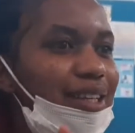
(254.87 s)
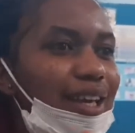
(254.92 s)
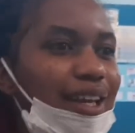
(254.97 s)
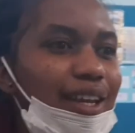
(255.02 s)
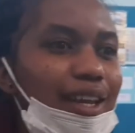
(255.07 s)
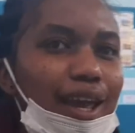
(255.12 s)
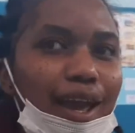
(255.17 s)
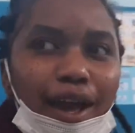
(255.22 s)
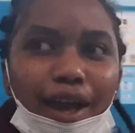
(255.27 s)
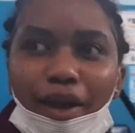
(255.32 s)
And
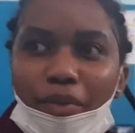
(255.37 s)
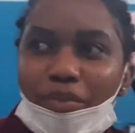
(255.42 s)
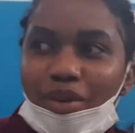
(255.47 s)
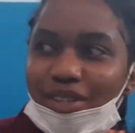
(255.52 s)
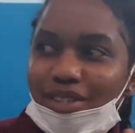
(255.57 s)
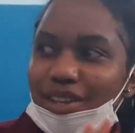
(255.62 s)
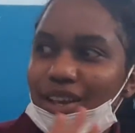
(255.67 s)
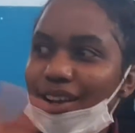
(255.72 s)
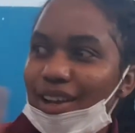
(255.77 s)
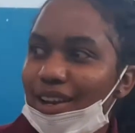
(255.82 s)
yeah,
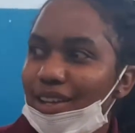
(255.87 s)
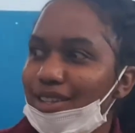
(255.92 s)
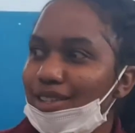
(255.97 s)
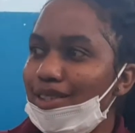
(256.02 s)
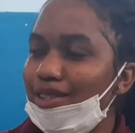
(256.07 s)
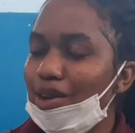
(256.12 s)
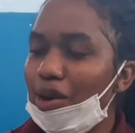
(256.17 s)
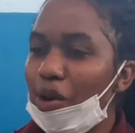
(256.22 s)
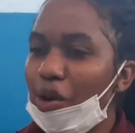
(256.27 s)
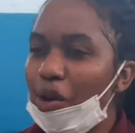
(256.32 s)
basically,
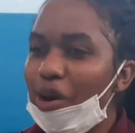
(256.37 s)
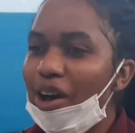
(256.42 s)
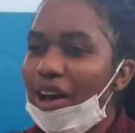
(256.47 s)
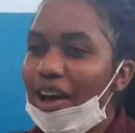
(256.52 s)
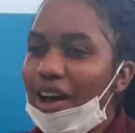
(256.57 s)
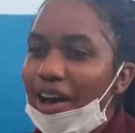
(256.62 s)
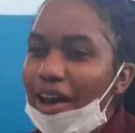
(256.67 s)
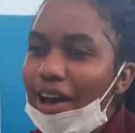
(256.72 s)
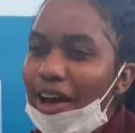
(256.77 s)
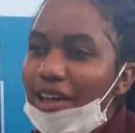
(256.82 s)
so
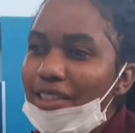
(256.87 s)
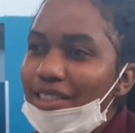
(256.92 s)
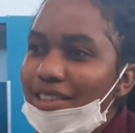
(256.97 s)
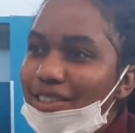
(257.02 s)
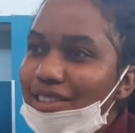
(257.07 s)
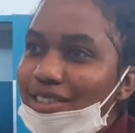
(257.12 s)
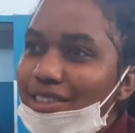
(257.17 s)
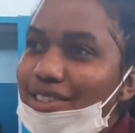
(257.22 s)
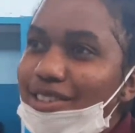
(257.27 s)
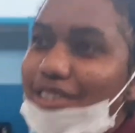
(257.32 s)

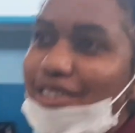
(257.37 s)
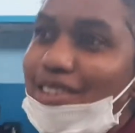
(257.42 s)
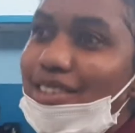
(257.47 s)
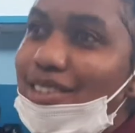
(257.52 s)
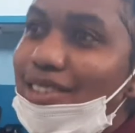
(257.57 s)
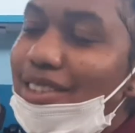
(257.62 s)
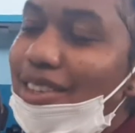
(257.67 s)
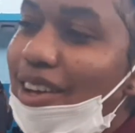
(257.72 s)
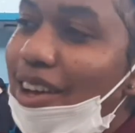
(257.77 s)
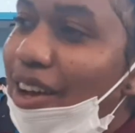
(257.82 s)
this is
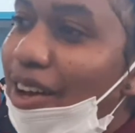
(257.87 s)
just